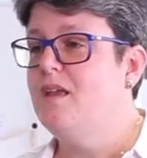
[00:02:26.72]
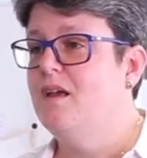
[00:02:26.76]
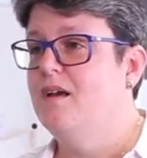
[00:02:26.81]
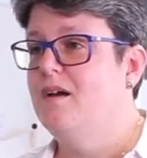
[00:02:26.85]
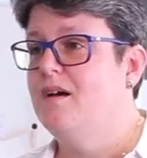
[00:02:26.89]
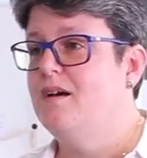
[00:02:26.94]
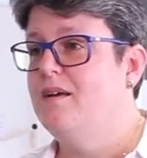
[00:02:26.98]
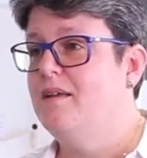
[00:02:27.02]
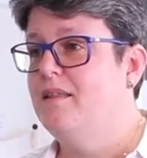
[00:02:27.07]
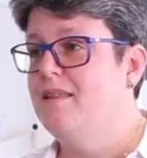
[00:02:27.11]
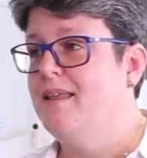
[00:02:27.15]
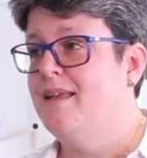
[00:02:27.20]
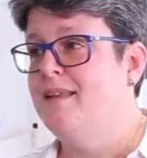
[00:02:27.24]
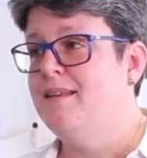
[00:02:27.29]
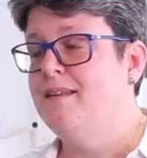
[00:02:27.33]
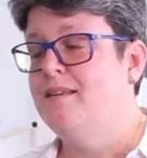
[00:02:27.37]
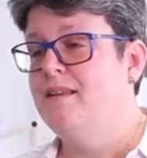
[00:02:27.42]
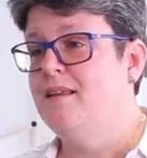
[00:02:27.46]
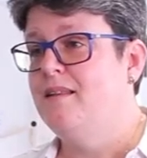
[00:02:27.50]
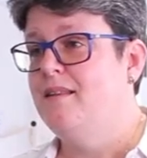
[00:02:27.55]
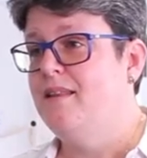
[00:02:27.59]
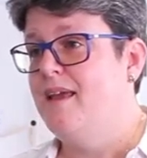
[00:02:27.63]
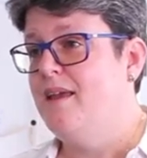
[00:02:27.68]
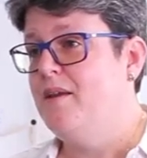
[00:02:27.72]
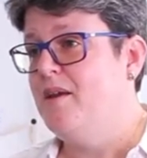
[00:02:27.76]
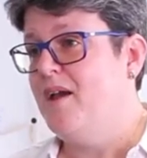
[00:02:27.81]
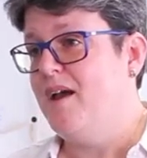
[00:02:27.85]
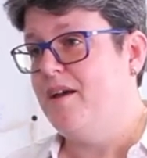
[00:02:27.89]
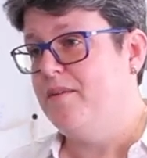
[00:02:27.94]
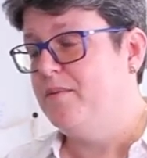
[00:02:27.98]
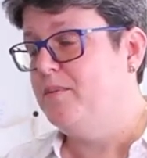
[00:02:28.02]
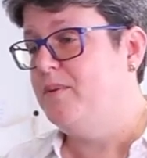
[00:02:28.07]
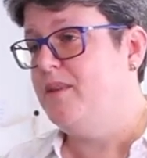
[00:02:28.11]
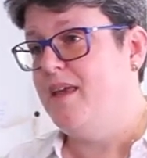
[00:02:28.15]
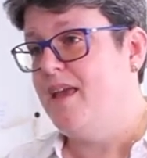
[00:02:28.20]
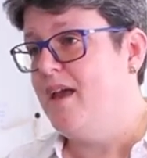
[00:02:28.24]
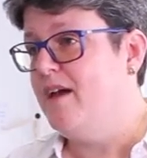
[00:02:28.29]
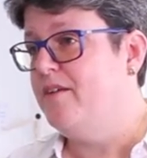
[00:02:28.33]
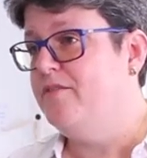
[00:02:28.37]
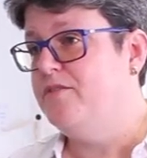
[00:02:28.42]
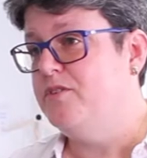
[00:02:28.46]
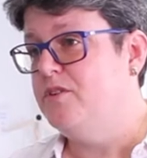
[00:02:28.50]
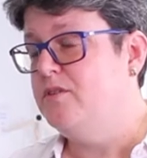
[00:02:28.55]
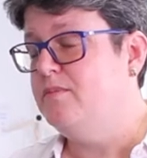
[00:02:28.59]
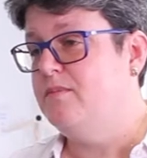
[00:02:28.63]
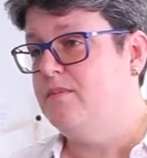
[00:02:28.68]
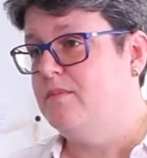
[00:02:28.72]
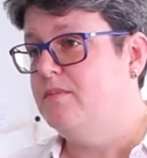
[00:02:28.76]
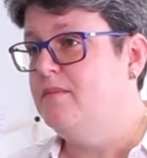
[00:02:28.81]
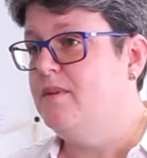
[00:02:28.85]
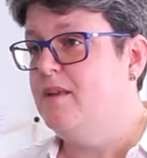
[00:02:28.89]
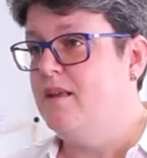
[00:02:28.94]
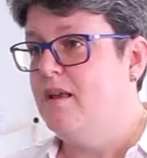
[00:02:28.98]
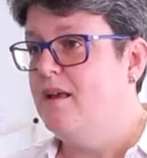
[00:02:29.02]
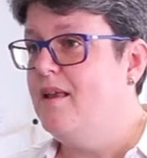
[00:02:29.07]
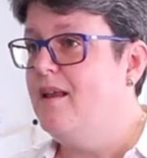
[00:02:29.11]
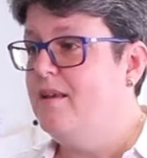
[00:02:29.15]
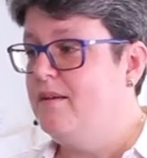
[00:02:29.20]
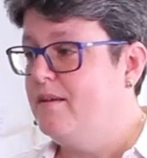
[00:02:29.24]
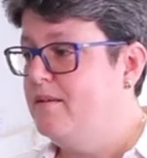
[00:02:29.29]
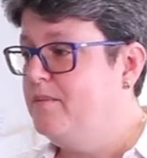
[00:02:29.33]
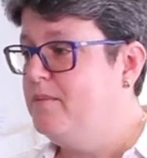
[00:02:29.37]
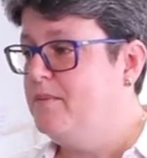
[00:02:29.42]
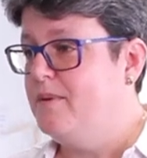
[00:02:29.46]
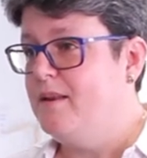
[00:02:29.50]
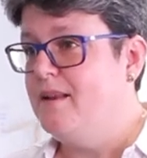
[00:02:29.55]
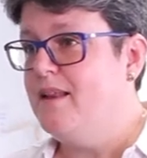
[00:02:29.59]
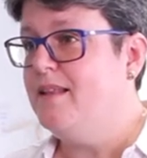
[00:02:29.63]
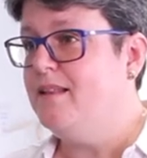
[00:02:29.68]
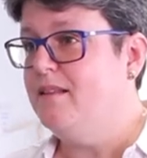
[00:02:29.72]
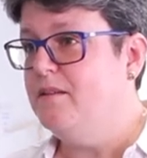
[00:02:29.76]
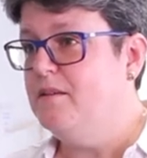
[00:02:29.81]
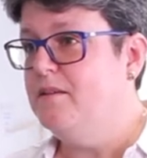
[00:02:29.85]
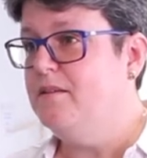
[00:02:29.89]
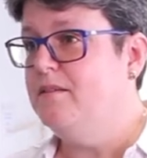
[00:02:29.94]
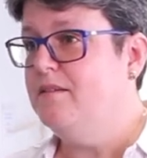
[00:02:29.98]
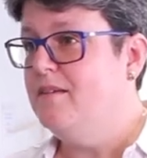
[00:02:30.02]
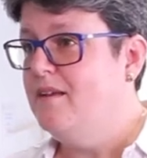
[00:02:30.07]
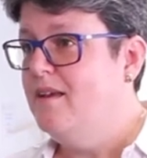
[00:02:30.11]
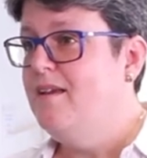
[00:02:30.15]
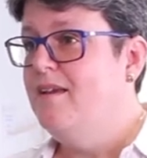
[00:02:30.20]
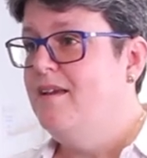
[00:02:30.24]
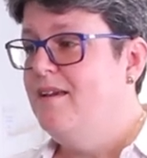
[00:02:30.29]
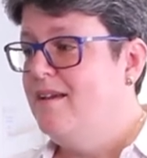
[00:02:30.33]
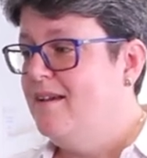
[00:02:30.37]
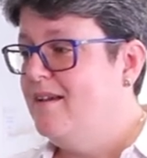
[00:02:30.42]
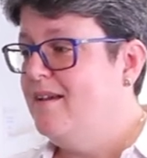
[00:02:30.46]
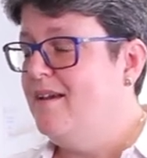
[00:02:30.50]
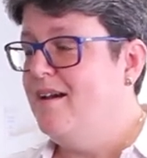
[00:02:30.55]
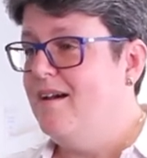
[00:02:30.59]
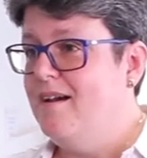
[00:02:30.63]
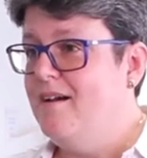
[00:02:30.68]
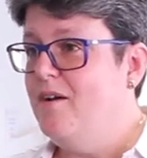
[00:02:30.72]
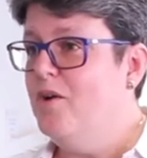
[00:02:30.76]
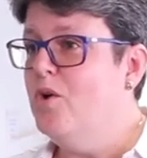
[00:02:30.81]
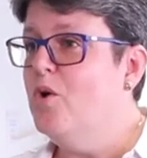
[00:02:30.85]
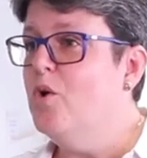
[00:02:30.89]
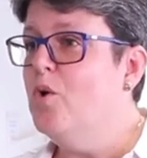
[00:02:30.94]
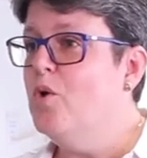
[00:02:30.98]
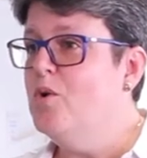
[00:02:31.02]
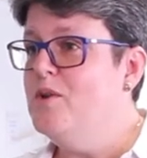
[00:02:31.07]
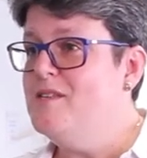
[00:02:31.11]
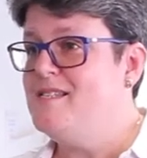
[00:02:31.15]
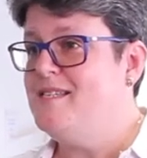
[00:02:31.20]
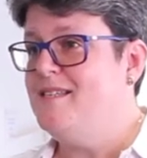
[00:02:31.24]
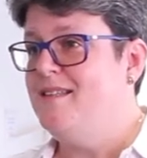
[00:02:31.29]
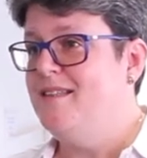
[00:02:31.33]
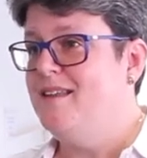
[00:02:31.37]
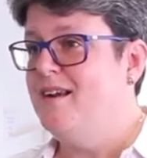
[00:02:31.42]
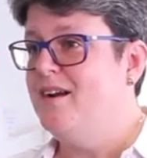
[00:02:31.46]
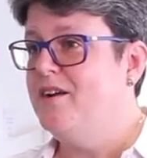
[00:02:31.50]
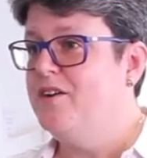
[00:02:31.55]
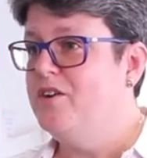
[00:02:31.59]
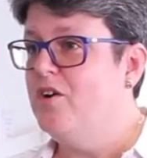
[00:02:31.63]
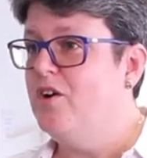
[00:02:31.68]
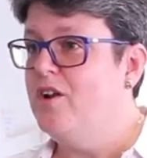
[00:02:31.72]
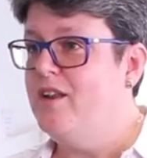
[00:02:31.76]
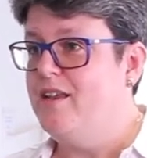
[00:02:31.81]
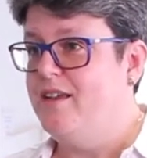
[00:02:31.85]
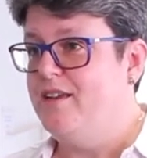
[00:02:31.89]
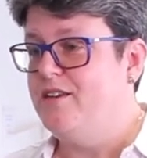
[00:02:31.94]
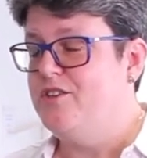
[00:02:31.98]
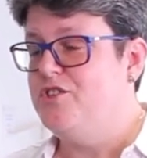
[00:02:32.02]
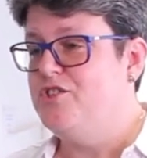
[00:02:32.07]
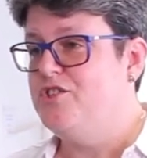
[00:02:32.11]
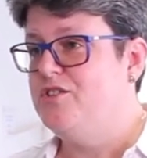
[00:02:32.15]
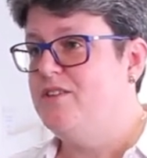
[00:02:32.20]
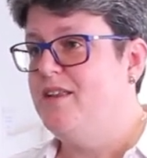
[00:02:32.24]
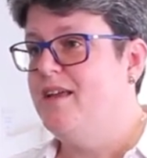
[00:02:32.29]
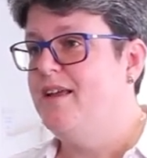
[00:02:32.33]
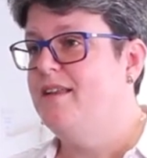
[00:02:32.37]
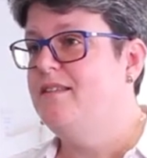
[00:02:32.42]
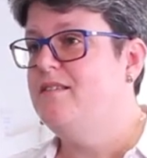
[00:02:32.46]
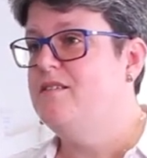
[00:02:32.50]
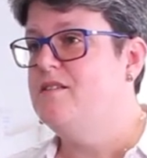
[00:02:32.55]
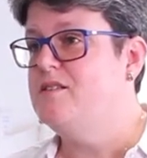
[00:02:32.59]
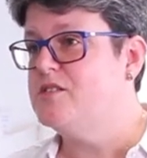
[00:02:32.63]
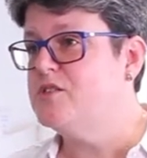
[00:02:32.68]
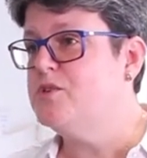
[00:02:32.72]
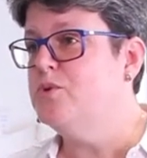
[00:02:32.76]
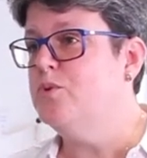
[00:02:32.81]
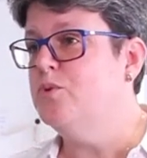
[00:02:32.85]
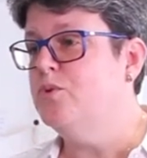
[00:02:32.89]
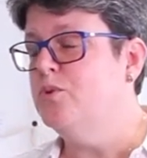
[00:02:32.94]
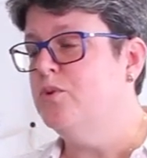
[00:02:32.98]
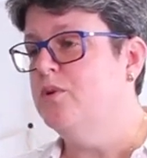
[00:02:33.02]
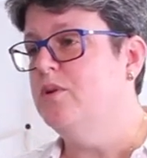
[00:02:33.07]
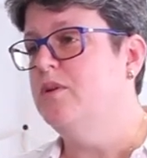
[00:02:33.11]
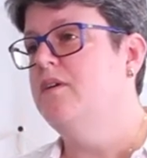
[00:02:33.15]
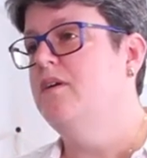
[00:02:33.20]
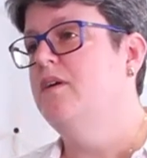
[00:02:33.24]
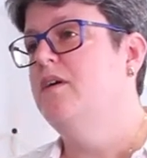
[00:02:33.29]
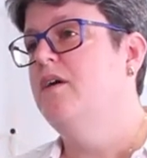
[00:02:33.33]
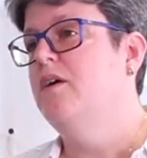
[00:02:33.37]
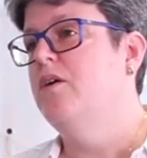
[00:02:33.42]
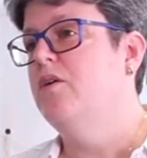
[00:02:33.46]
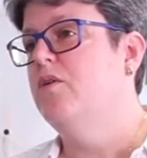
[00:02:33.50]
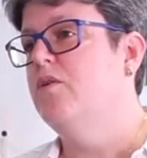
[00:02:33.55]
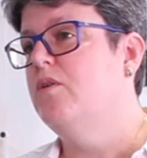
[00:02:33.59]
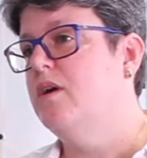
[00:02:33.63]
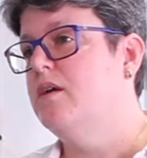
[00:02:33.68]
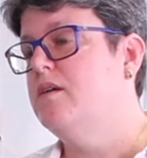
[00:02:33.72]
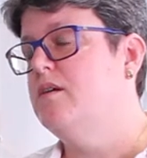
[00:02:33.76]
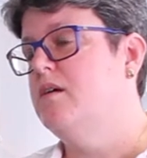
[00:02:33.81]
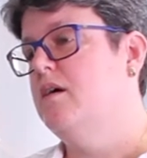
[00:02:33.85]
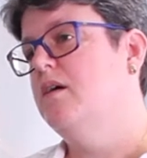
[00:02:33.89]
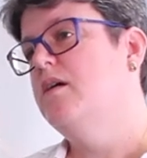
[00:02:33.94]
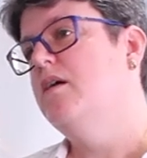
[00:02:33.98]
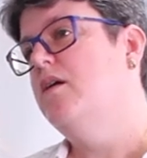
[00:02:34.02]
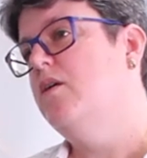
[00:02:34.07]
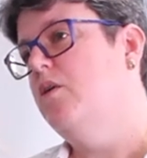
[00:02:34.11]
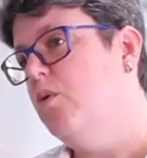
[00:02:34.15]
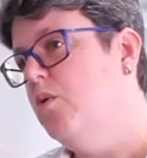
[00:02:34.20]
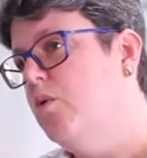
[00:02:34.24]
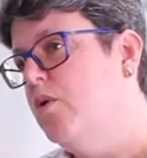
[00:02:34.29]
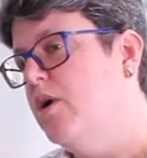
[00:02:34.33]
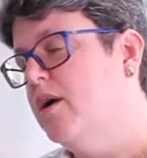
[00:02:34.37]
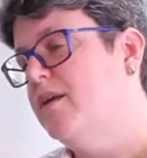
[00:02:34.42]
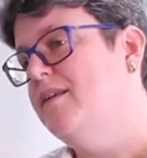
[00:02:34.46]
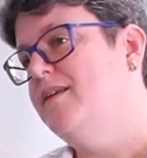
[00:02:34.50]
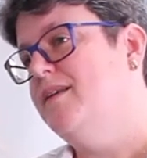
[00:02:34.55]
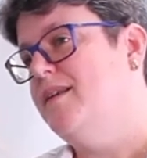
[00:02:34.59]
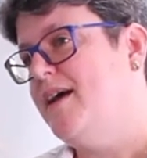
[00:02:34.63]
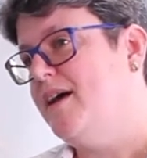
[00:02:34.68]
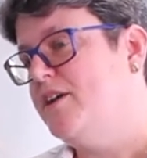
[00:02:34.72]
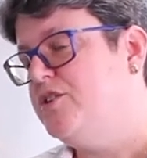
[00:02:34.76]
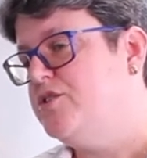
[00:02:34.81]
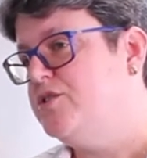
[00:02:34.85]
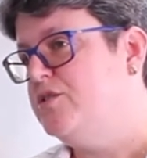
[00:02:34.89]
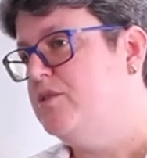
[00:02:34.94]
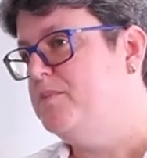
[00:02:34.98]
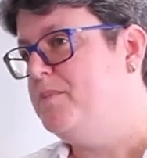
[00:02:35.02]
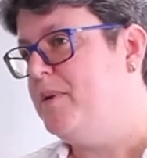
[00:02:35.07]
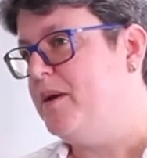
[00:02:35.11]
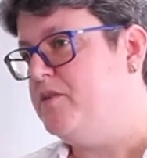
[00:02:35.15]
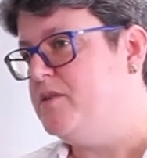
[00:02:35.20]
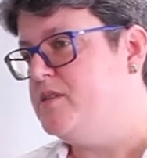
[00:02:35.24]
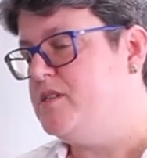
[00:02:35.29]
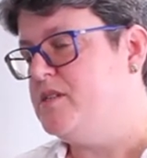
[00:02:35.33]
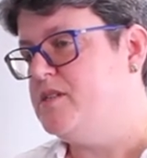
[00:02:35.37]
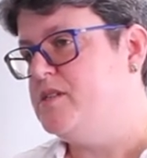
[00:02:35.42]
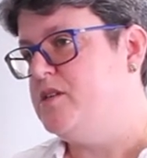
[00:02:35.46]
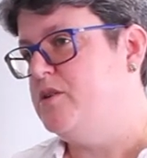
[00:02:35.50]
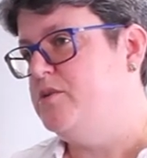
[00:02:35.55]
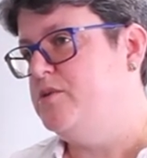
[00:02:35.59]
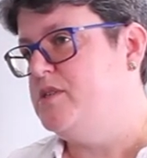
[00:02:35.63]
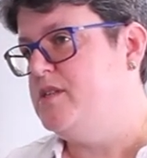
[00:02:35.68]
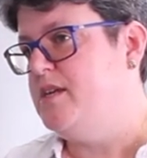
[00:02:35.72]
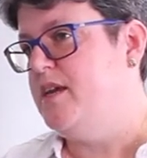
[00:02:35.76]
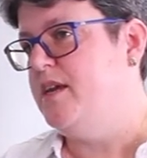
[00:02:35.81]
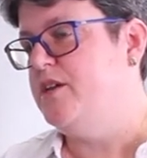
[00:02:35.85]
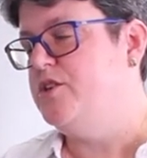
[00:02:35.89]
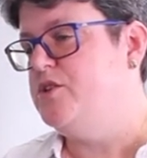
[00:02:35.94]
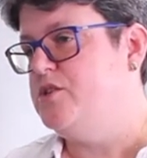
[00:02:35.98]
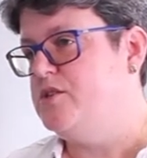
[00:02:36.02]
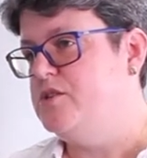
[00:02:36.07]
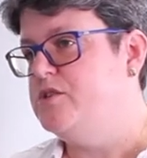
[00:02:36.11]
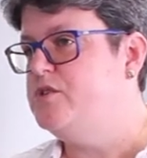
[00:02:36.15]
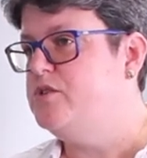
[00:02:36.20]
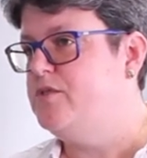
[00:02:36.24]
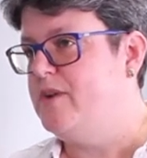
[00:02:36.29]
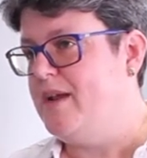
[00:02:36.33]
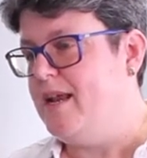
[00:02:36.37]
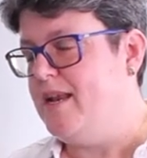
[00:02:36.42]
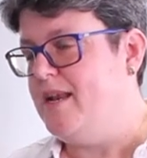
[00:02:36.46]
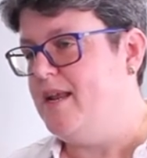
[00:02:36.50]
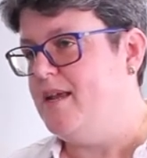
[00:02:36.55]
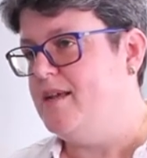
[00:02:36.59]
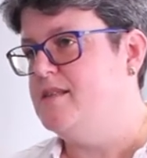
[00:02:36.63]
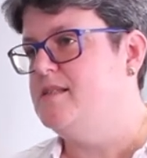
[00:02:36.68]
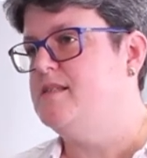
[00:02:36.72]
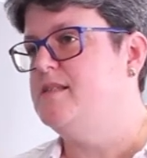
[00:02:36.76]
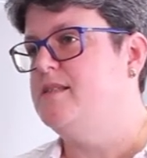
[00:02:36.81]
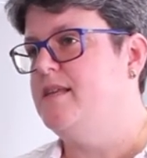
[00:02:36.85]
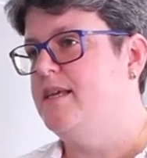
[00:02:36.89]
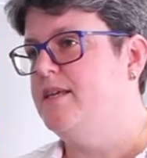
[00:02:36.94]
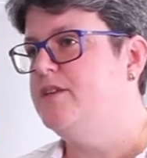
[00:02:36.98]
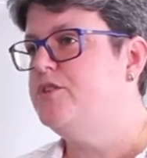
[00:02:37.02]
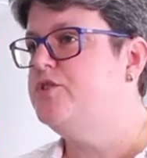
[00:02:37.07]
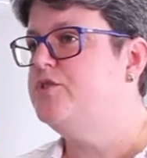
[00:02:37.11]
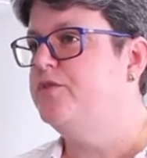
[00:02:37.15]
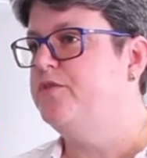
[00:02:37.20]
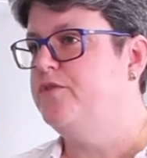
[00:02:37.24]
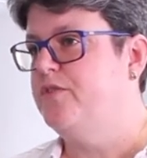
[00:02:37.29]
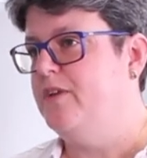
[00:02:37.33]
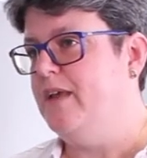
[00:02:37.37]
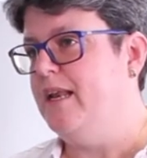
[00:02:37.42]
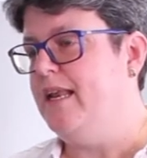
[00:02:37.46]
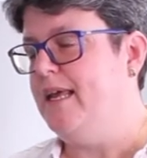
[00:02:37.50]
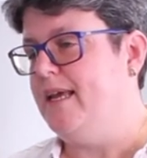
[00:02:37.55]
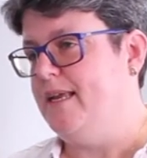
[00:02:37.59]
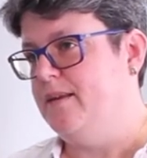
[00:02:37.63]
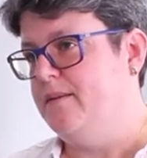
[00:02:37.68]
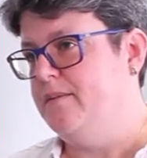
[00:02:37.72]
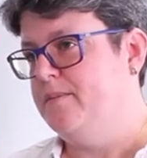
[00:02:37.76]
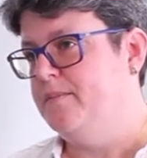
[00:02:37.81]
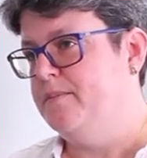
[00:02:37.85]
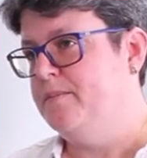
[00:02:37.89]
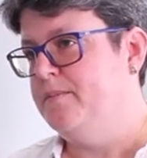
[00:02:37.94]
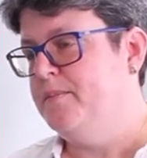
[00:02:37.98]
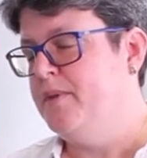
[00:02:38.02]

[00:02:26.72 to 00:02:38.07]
then they have little holes in their knowledge that the school or the National Parents Association's trainings need to fill in.